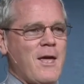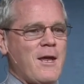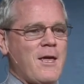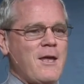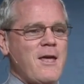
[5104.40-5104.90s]

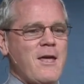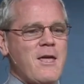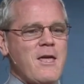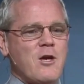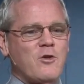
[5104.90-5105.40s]
and
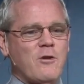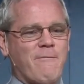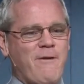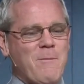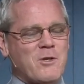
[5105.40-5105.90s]
he issued the
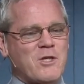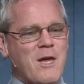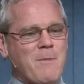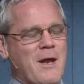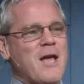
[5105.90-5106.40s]
famous
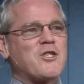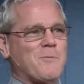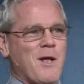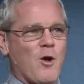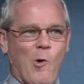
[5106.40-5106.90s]
statement, "I
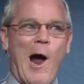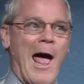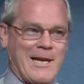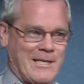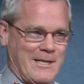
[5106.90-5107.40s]
smell a
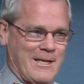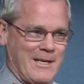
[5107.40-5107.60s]
rat."